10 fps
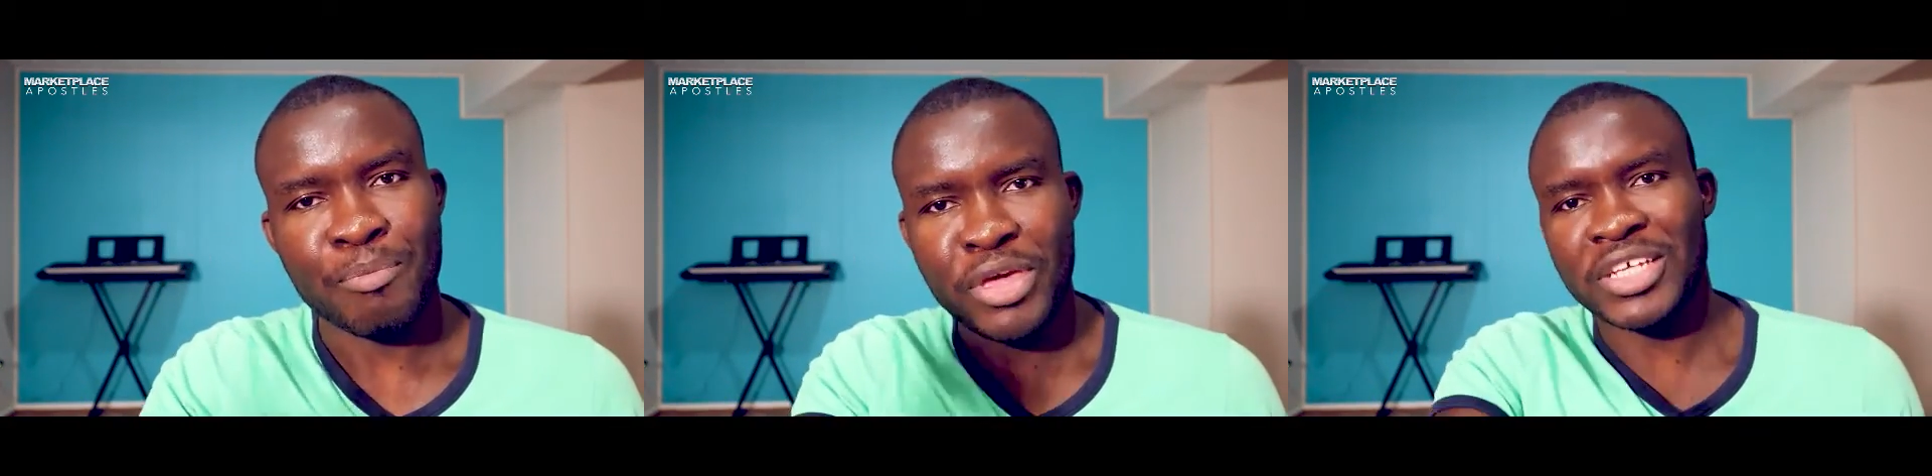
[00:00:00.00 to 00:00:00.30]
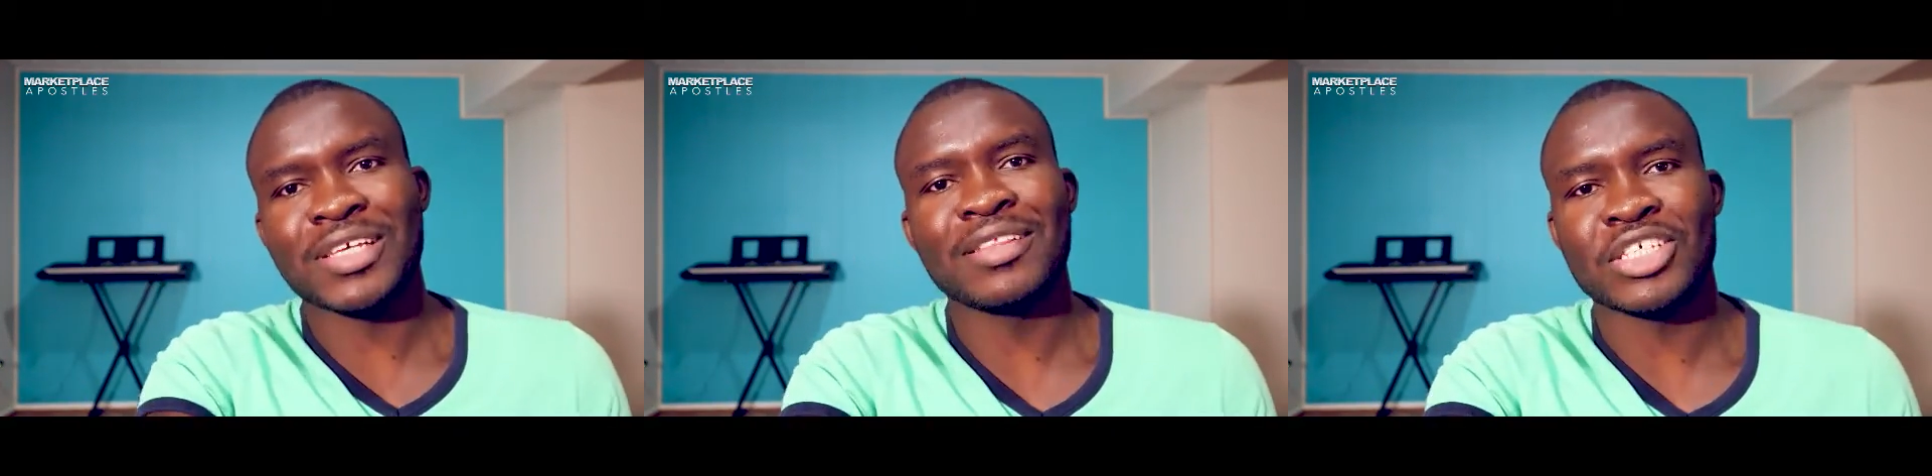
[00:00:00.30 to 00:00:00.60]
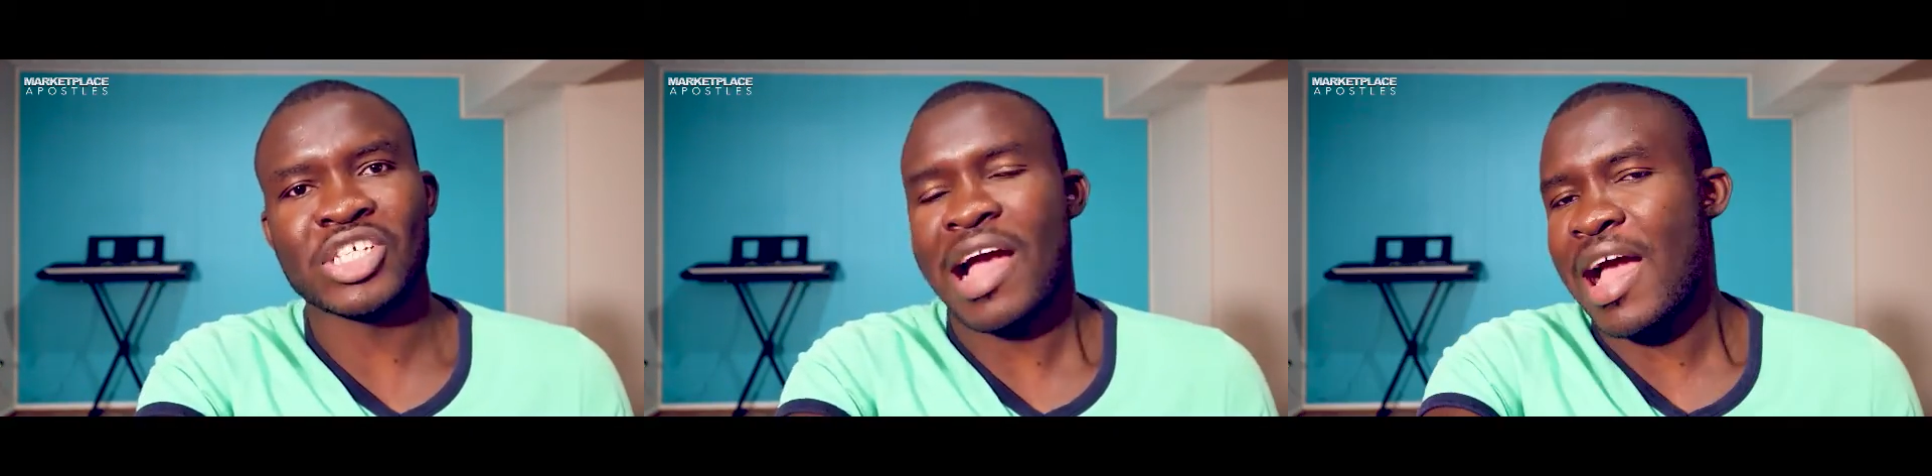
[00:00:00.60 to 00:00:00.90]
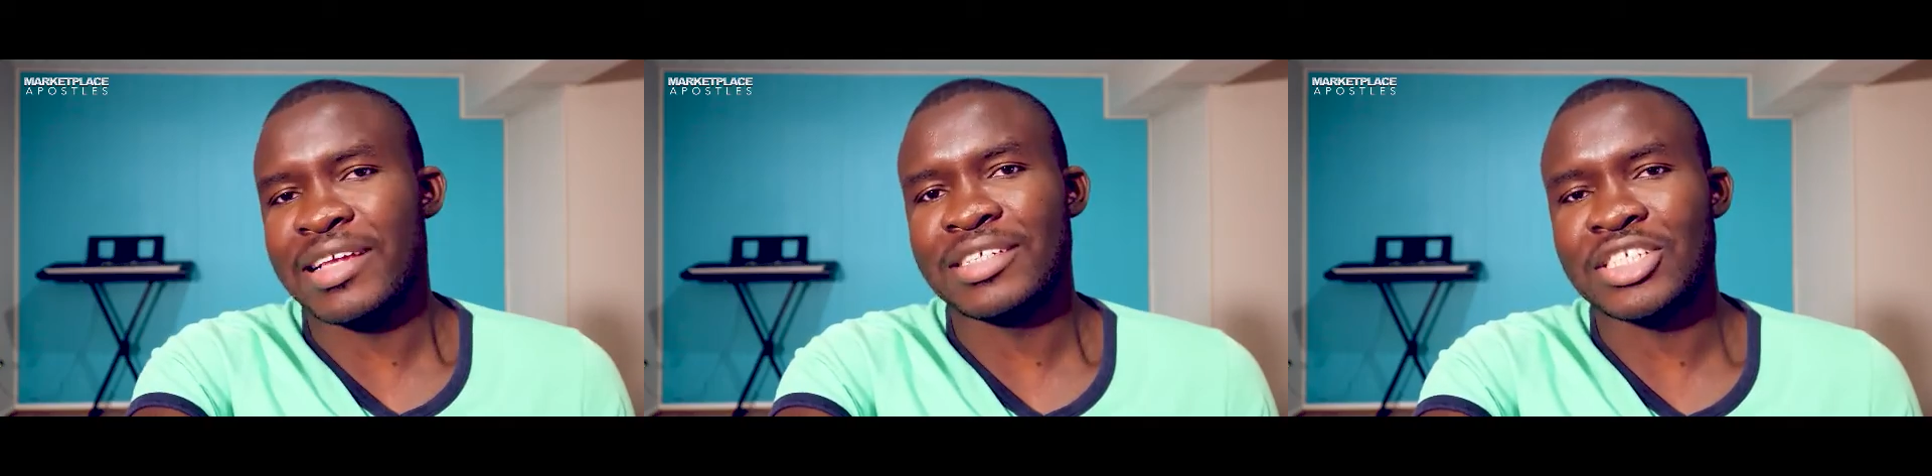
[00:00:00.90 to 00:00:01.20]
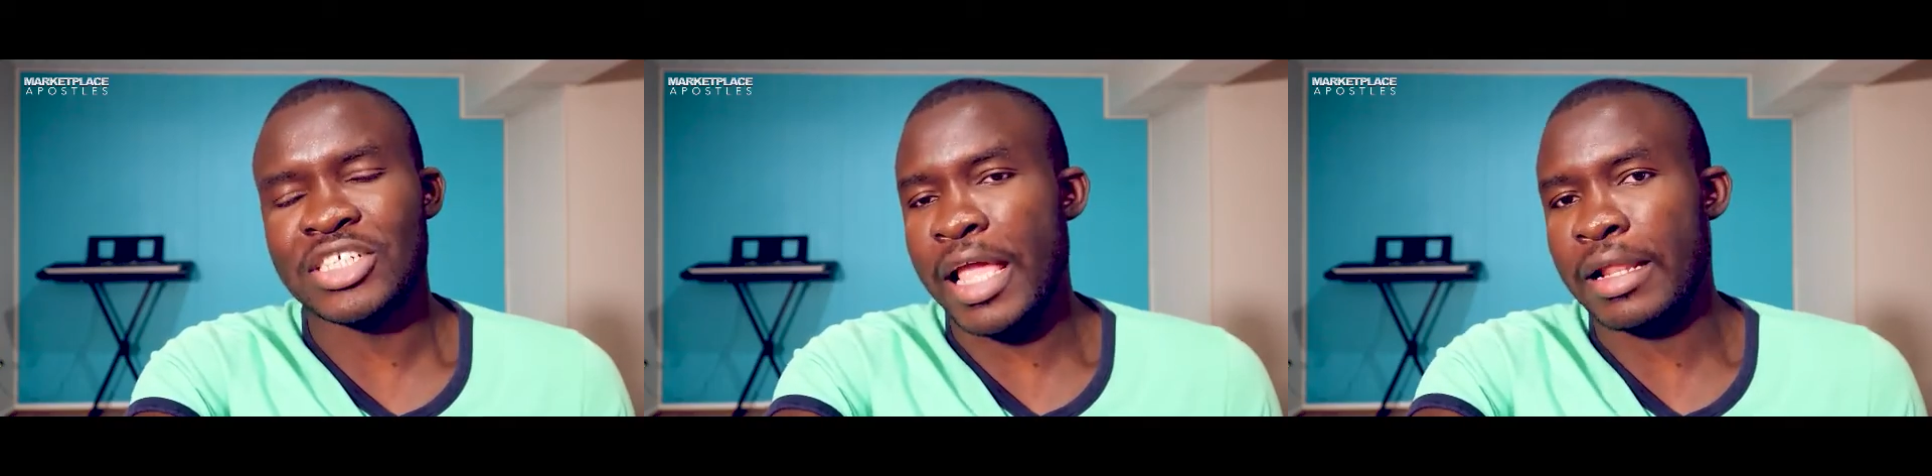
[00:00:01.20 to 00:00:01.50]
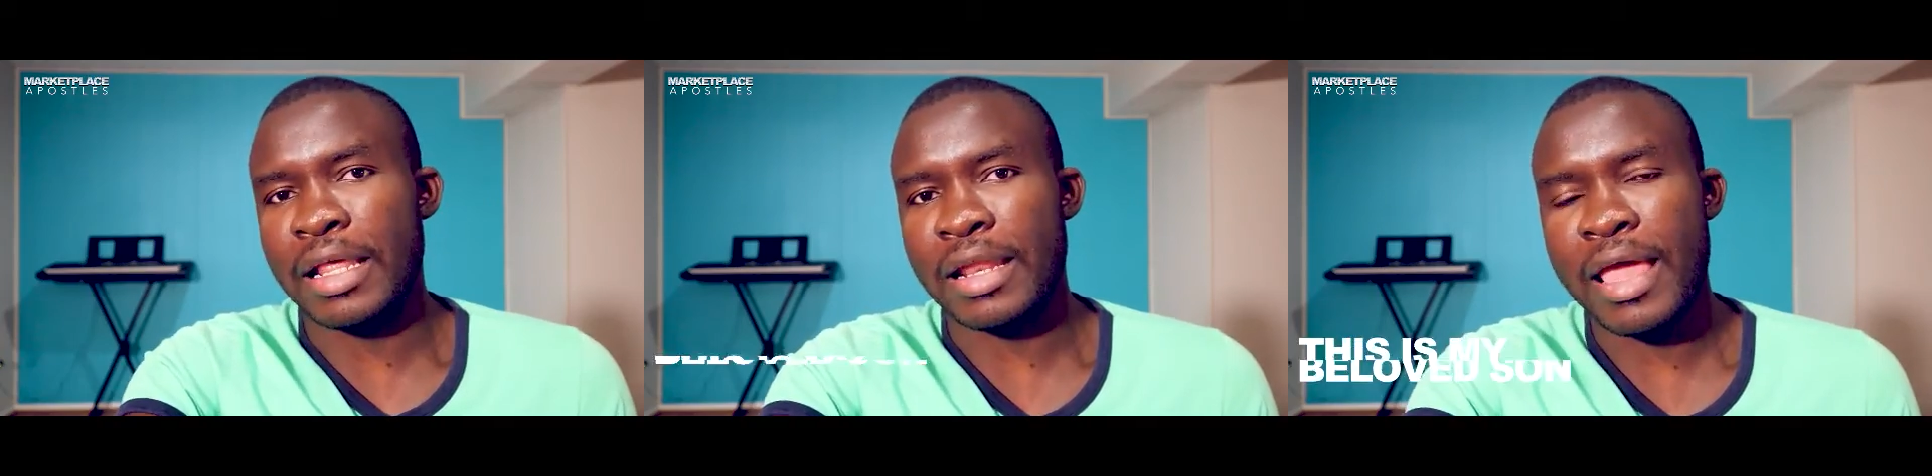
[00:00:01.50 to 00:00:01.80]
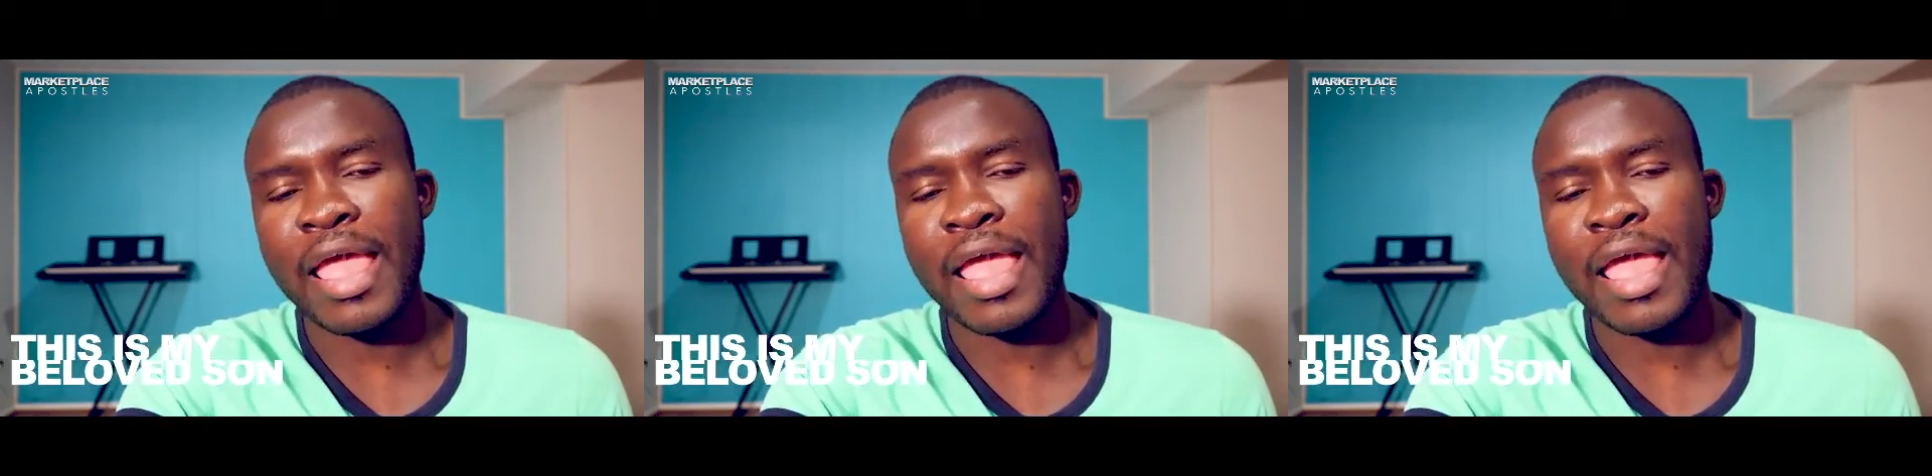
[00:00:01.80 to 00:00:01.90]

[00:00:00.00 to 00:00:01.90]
piercing the sky and saying that,